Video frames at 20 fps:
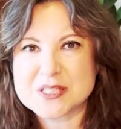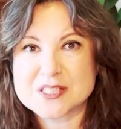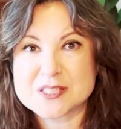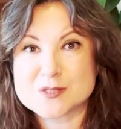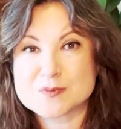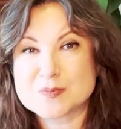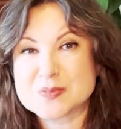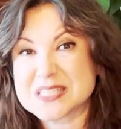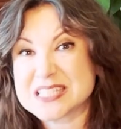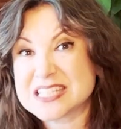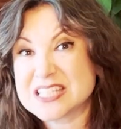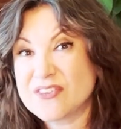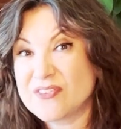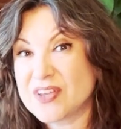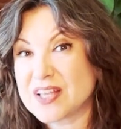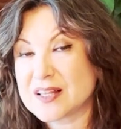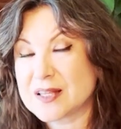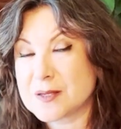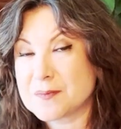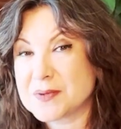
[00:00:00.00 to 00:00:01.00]

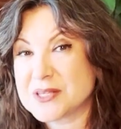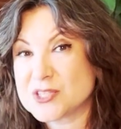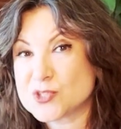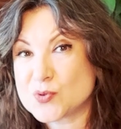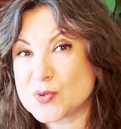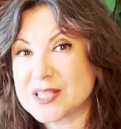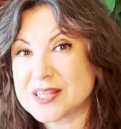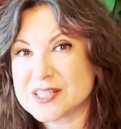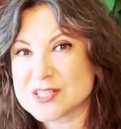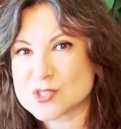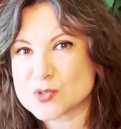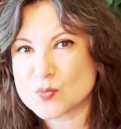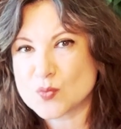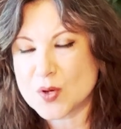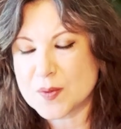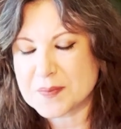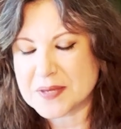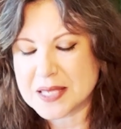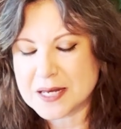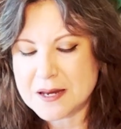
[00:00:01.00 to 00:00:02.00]
specifically between this
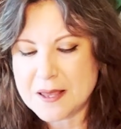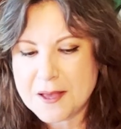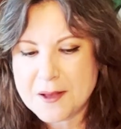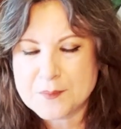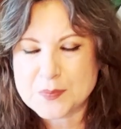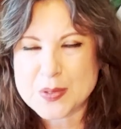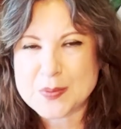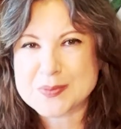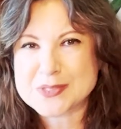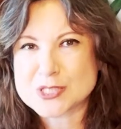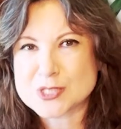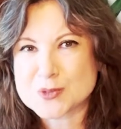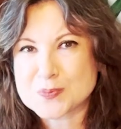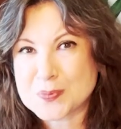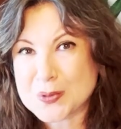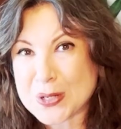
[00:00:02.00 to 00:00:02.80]
woman, Mrs.